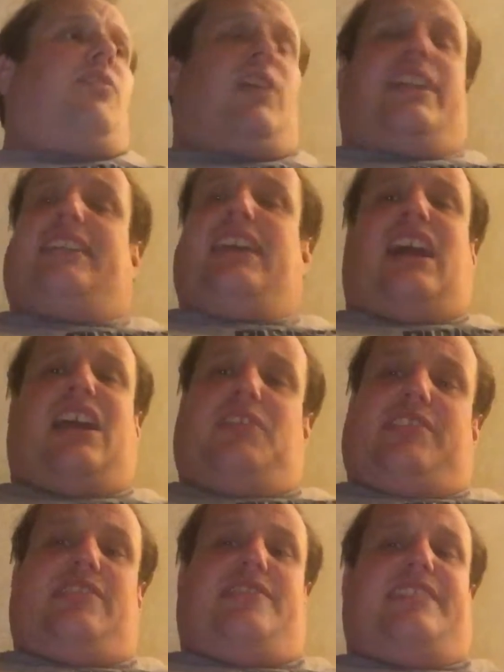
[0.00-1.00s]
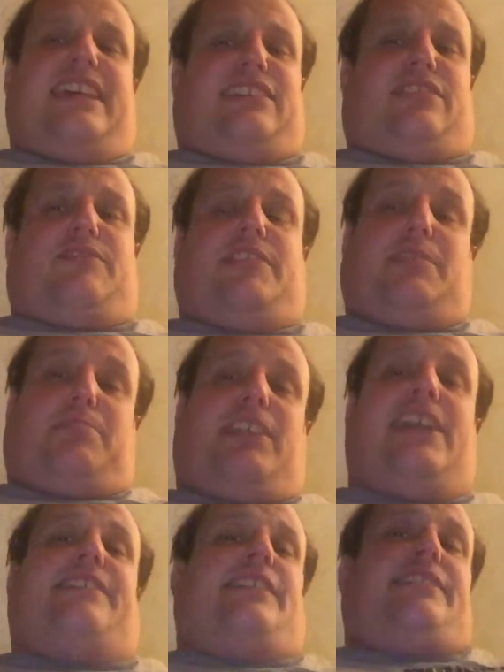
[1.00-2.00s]
One thing I would suggest for the
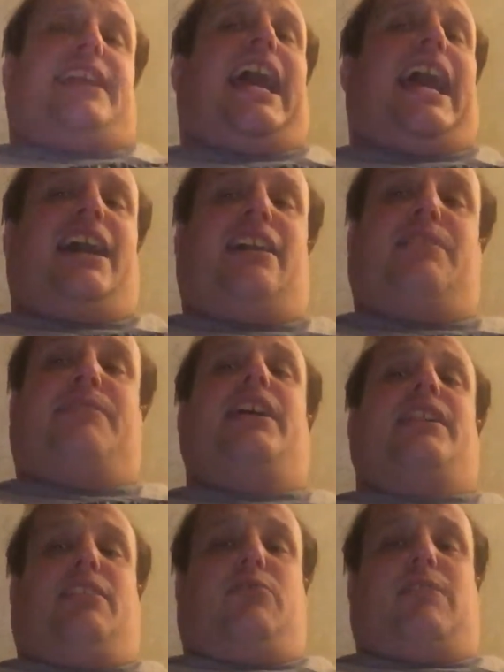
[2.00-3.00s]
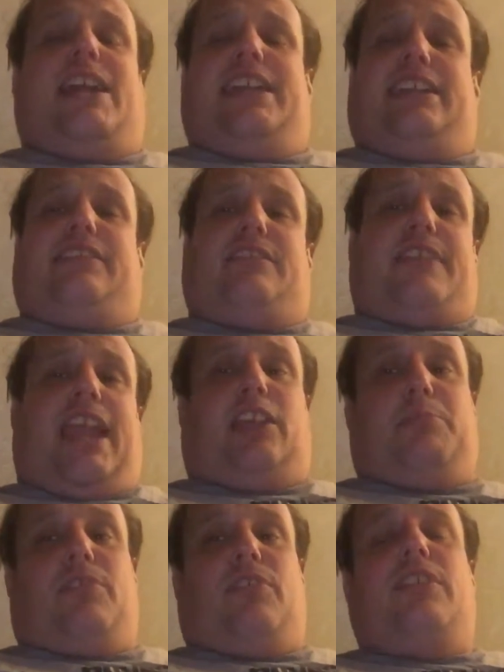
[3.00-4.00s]
place is to have the ratings
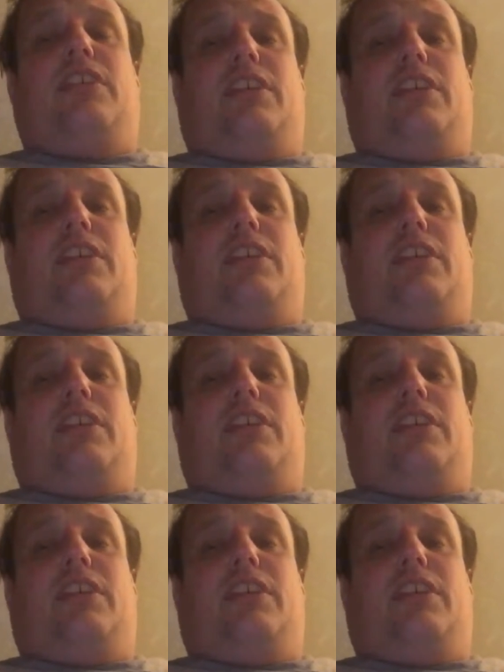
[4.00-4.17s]
available